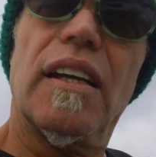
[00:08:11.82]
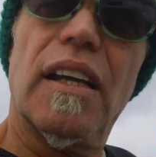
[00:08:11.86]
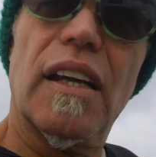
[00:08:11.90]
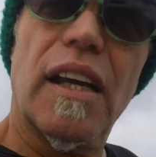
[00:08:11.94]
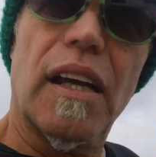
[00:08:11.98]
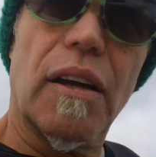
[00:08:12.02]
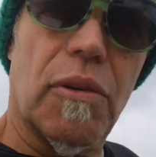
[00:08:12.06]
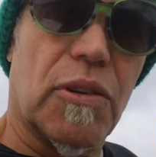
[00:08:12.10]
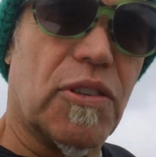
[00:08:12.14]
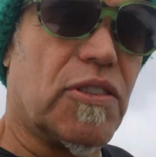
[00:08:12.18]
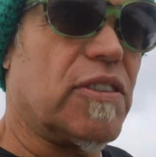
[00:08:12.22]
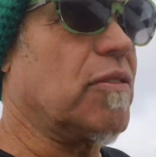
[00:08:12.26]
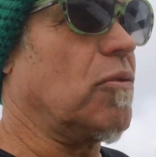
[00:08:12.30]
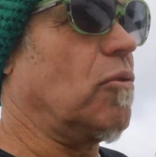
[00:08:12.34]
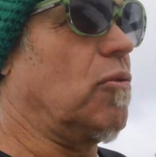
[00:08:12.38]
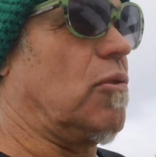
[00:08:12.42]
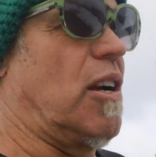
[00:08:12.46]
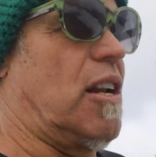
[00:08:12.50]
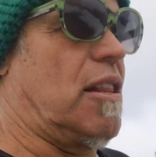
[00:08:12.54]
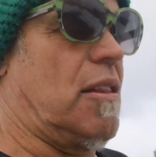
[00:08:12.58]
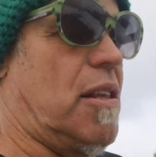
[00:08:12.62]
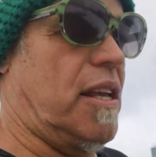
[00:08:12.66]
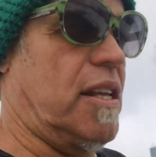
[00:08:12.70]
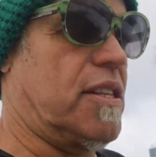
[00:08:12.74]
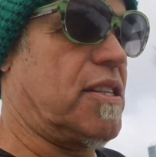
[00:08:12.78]
It was
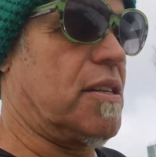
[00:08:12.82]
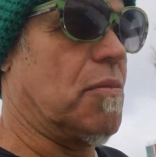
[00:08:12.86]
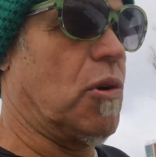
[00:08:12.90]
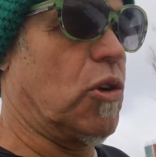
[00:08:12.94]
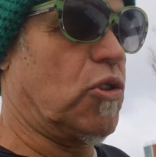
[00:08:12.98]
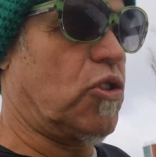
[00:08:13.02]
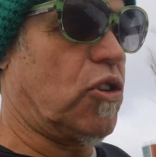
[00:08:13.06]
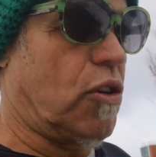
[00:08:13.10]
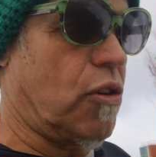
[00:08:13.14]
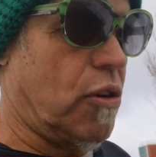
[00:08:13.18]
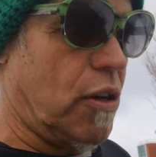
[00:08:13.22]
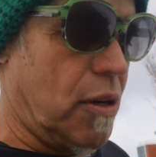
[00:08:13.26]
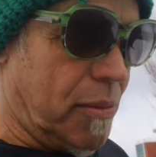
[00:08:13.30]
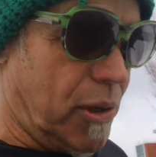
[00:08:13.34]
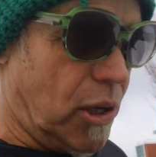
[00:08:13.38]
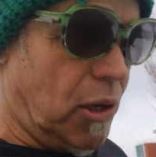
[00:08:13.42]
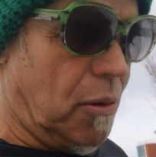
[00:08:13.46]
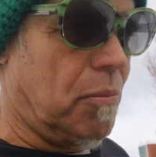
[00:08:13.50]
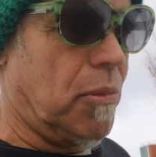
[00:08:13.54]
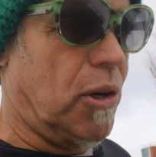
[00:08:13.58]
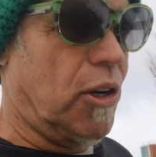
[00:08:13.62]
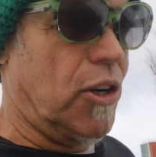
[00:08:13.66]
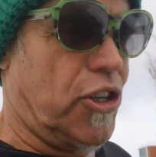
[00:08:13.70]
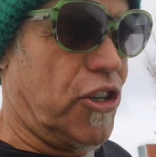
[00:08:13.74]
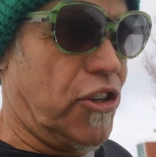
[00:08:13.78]
one. It's the most criminal
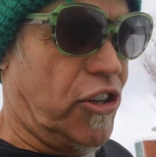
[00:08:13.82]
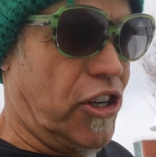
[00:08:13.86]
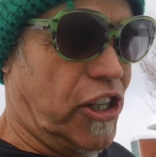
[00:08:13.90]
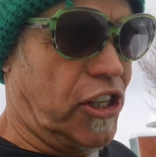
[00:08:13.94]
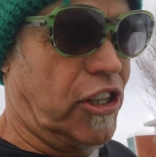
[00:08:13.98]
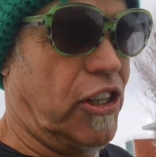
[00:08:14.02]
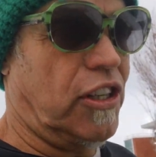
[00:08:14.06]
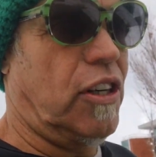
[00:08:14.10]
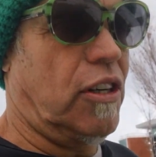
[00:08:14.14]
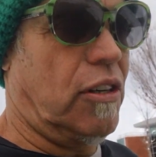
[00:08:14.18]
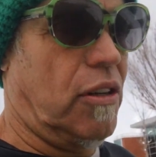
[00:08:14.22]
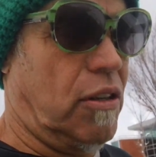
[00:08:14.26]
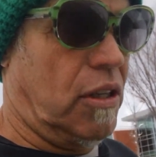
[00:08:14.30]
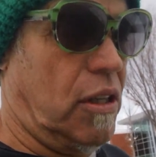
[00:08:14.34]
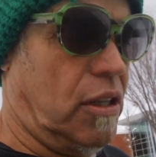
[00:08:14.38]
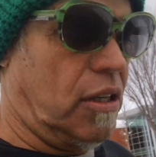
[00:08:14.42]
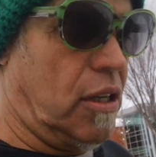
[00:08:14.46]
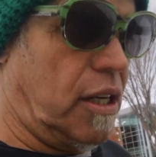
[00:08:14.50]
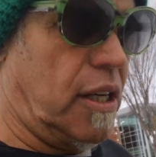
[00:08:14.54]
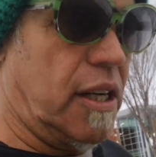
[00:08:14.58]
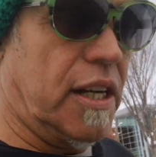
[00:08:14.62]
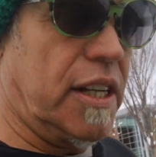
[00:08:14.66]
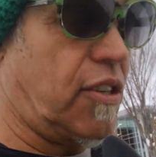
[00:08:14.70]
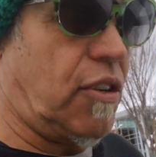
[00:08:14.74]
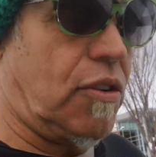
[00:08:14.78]
merger in.
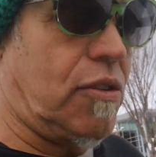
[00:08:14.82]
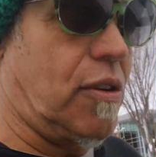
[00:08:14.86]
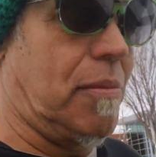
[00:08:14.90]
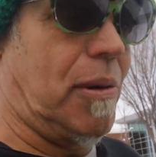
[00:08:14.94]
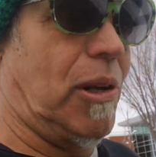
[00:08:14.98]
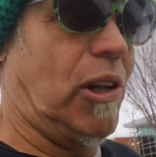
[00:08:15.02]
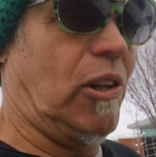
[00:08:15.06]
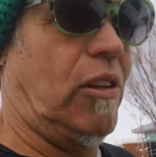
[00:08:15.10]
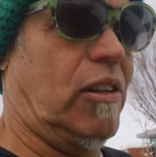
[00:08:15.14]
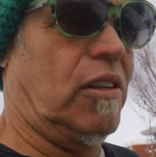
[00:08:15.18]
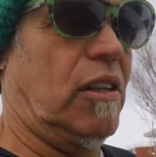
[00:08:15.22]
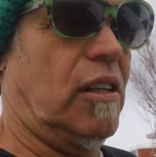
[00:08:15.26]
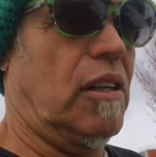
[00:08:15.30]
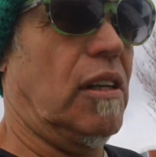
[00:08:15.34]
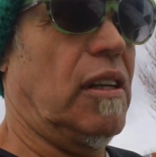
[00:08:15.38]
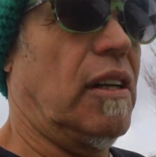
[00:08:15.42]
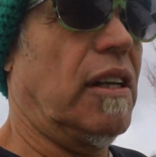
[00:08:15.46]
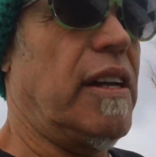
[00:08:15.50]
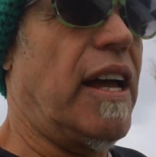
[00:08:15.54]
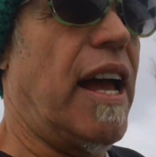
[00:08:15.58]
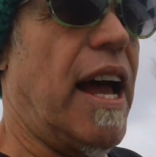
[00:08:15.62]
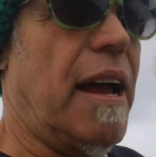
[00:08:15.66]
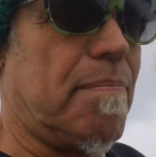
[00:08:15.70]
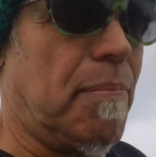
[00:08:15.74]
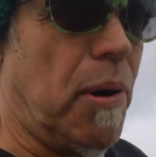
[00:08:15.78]
It's criminal.
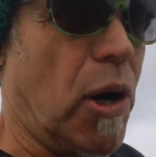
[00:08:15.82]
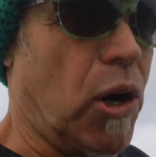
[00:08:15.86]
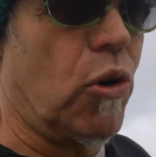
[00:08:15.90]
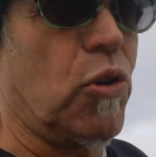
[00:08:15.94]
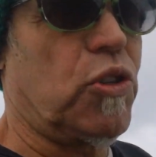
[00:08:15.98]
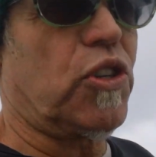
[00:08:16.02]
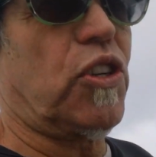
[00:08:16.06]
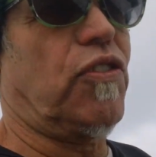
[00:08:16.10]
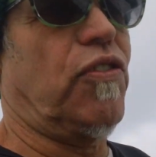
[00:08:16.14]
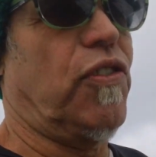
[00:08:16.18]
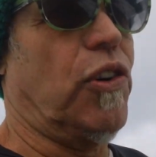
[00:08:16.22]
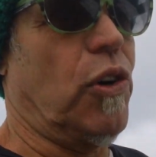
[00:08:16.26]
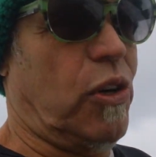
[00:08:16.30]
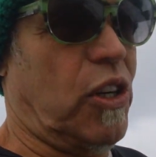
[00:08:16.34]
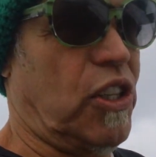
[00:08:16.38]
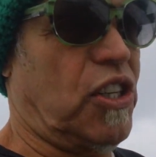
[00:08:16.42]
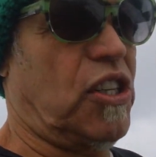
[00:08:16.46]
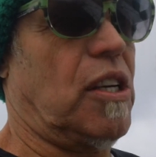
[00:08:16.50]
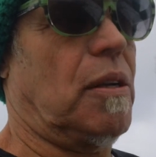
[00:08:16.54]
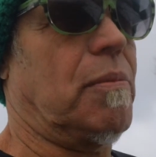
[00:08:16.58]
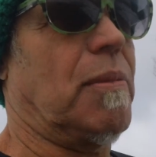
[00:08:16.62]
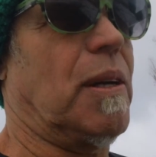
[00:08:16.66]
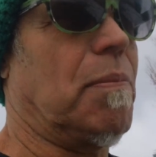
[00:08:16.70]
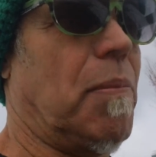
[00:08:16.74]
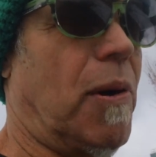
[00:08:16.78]
Post
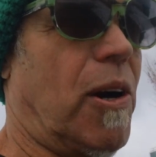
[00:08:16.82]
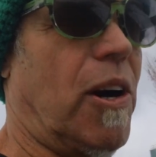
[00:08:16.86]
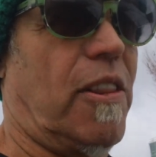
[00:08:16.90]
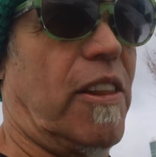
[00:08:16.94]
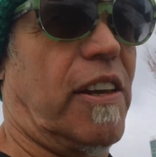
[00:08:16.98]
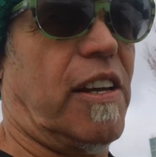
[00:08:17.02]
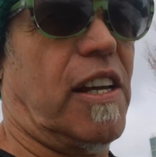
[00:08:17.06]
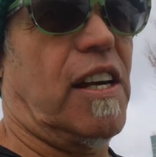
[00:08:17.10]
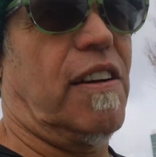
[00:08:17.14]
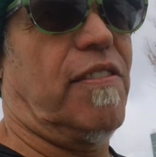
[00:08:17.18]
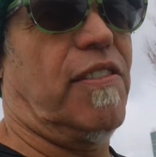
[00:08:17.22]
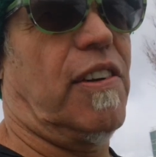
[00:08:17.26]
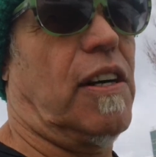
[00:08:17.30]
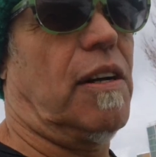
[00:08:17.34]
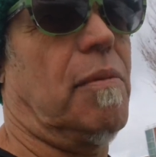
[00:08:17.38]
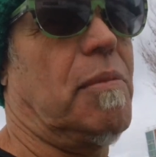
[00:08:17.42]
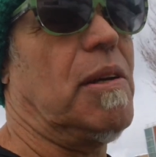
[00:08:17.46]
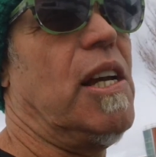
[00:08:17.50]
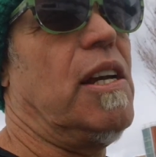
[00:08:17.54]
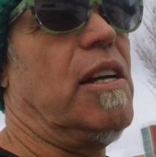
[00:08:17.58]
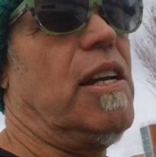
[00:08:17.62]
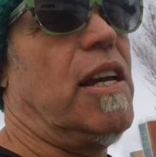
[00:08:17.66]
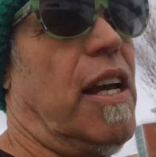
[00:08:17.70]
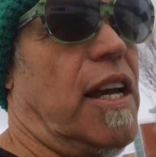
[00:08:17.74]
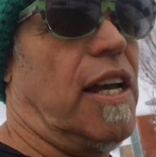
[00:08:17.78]
Fukushima, part of the cover-up,
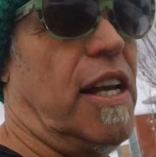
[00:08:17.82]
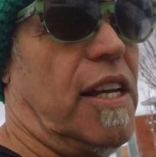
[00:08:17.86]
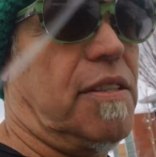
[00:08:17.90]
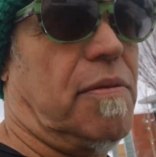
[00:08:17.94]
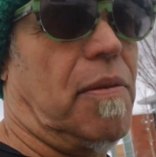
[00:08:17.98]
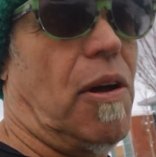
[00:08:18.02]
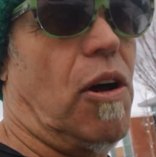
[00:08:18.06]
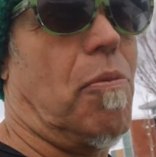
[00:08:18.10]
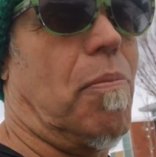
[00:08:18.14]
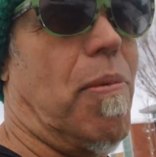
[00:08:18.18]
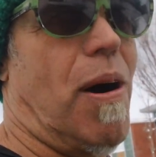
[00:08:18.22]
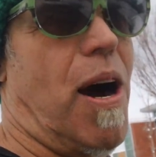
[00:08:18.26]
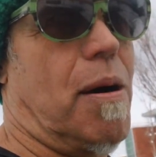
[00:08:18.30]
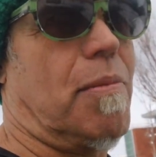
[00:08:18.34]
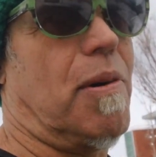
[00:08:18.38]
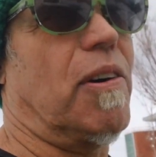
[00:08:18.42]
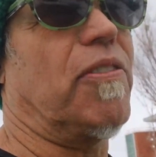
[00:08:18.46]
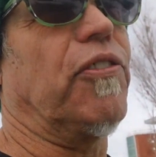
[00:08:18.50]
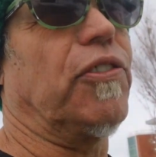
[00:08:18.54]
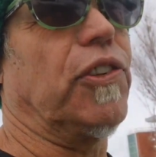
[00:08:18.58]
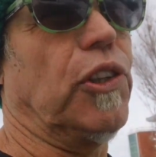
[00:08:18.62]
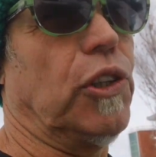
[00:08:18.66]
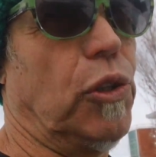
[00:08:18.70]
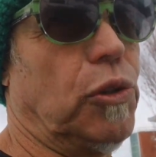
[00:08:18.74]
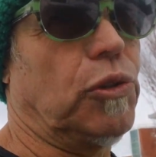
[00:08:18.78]
as Obama
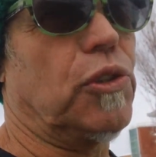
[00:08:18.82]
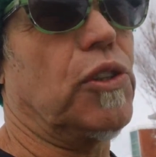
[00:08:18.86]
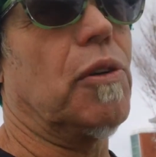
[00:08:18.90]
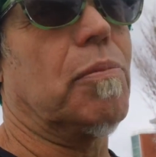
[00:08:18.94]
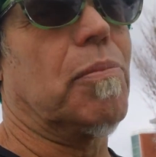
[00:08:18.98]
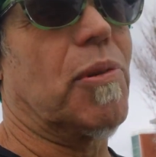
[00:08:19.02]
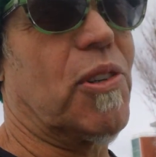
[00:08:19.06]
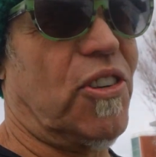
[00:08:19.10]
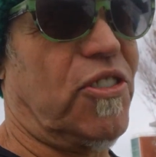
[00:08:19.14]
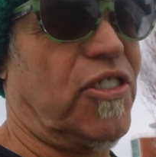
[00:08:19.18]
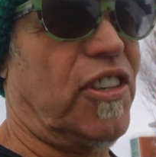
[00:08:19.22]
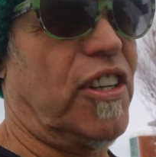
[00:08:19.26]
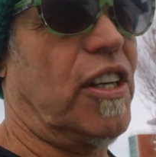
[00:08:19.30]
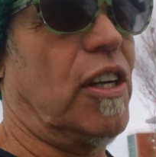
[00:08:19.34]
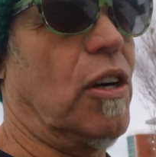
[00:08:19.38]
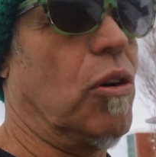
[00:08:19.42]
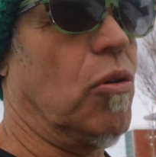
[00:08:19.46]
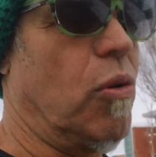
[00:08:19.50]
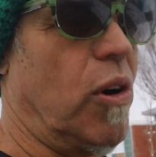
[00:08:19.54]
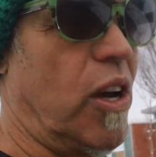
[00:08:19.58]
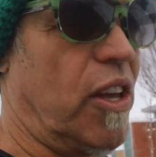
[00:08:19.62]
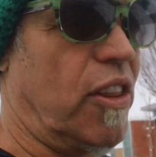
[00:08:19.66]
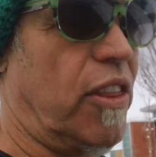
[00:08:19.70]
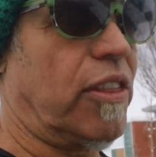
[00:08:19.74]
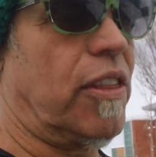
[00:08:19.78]
flew to Brazil
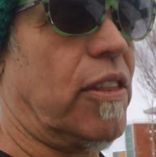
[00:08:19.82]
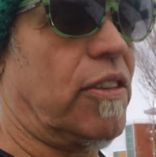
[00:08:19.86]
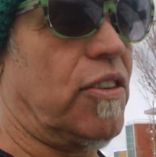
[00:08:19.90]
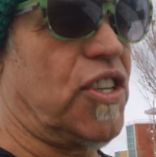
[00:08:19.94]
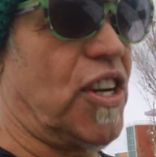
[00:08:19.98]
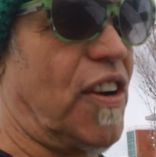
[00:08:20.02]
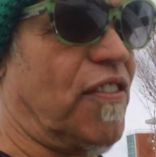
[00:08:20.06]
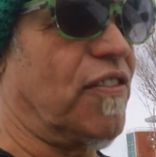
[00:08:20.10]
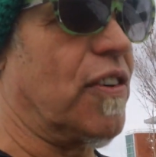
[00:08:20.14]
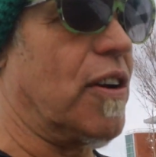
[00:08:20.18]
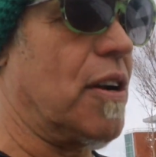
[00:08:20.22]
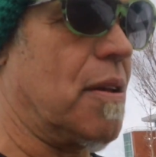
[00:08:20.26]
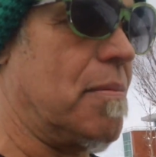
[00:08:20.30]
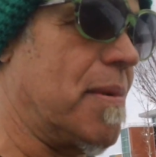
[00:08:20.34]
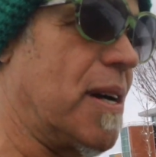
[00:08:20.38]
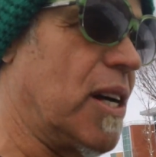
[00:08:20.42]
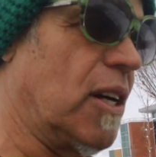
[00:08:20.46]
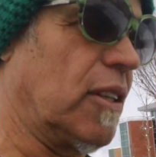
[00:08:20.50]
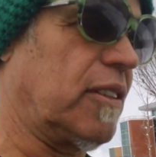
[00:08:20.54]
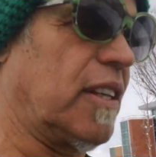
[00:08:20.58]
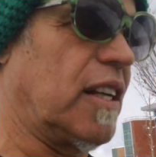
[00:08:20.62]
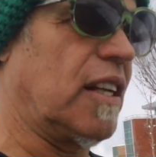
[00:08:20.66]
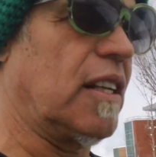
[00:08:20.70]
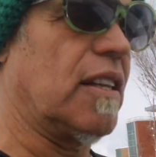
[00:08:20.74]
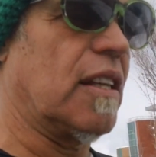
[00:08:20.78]
with Jeffrey
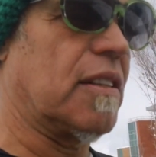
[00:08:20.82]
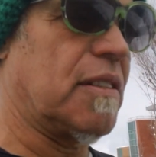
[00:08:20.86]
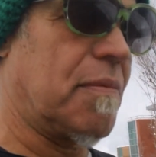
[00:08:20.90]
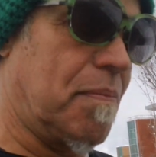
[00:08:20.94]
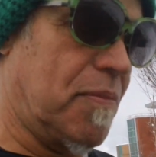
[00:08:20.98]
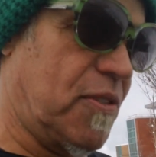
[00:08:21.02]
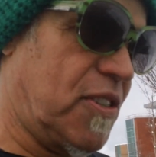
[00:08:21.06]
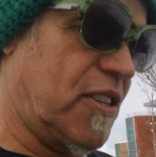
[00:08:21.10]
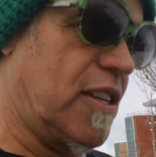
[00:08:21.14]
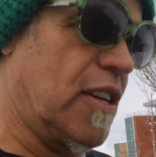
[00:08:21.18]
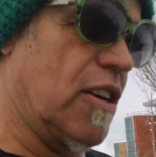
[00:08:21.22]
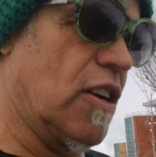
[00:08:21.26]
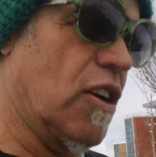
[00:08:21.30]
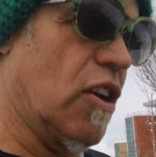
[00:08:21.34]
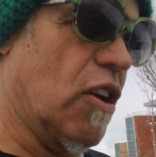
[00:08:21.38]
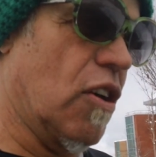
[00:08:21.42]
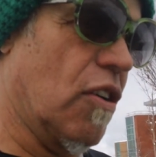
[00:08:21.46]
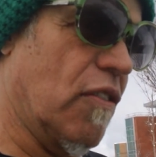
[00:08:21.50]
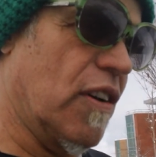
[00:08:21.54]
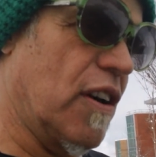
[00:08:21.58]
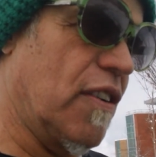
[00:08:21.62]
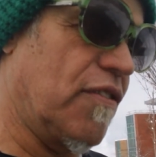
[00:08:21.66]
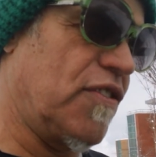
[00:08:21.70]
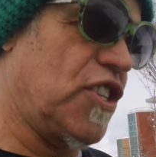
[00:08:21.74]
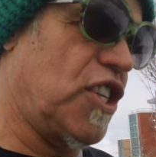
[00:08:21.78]
Immelt, the C E O
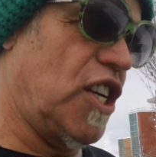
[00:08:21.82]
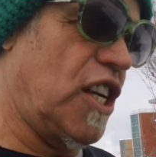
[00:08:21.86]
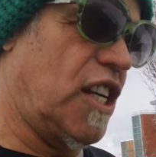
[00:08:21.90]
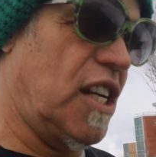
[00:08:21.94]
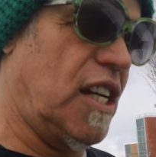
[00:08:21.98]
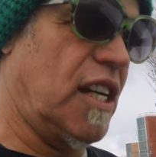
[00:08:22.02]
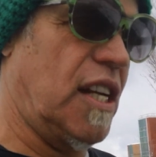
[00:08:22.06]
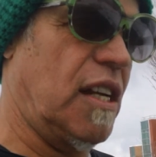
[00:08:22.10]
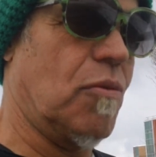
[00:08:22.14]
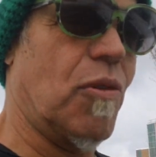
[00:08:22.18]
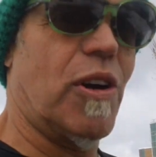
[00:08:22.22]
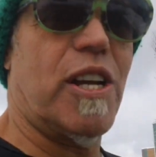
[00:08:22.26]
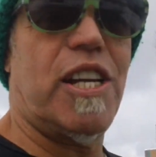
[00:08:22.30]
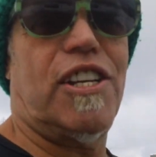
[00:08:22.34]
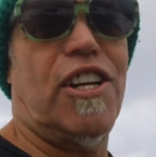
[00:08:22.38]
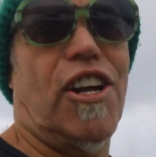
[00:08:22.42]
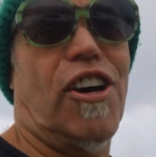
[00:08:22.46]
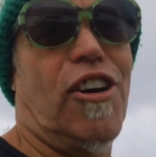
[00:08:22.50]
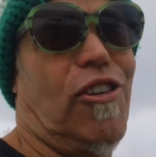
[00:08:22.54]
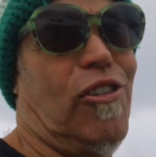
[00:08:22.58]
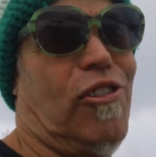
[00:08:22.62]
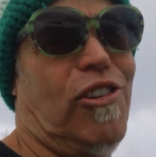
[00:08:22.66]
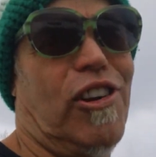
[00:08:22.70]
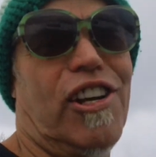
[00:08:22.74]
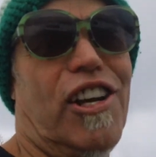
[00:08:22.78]
of G E. We know.